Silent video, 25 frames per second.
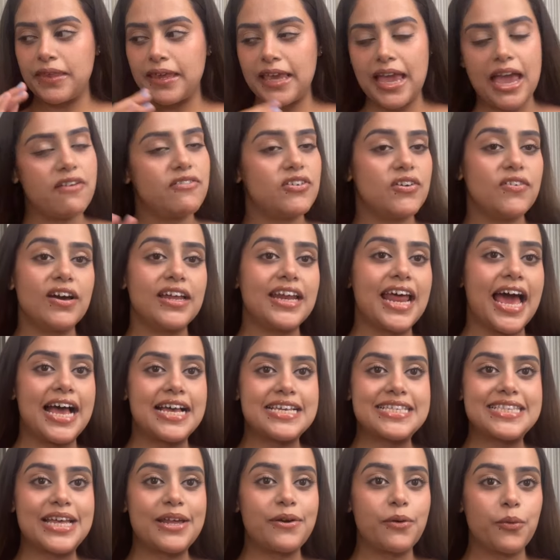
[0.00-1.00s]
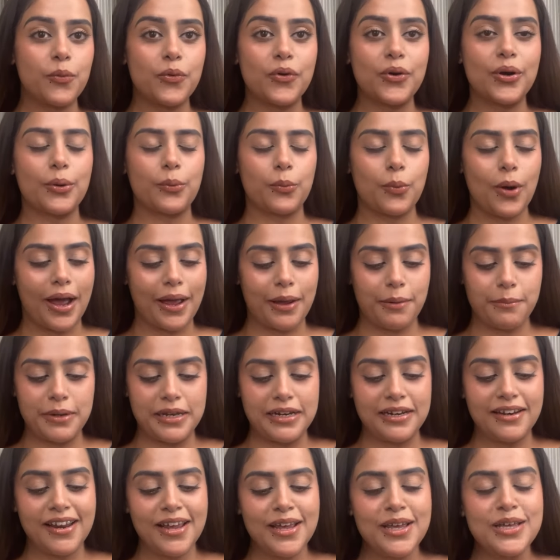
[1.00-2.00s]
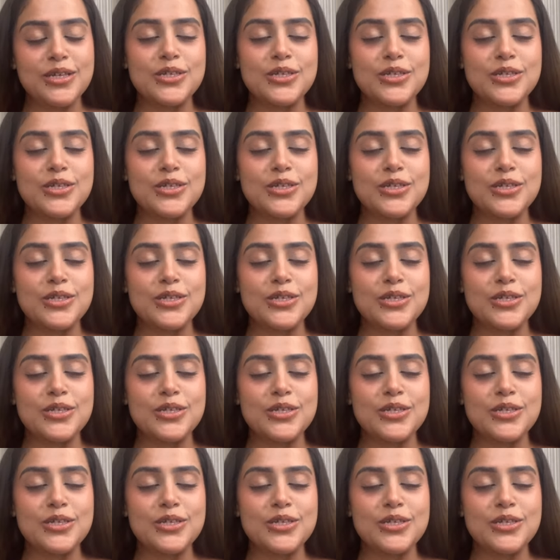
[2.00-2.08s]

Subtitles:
everyone has their own requirement.